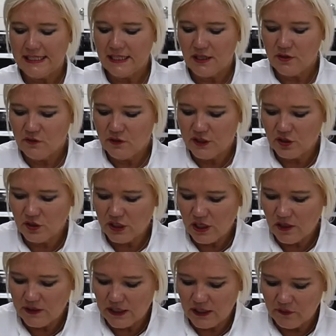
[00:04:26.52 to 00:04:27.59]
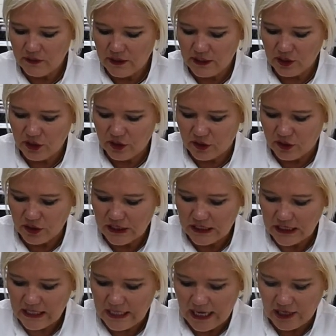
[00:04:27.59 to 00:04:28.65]
so the risotto's lovely and
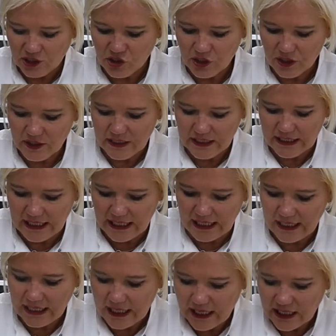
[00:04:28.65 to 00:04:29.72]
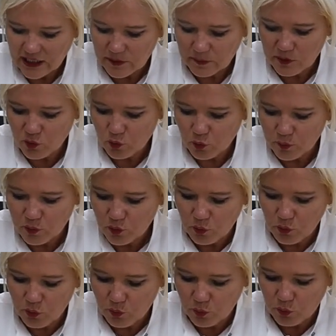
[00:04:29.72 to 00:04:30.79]
cooked. As you can see, it's absorbed
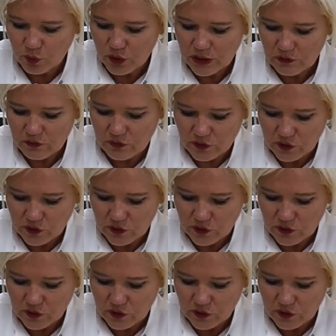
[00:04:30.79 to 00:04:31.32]
all the water and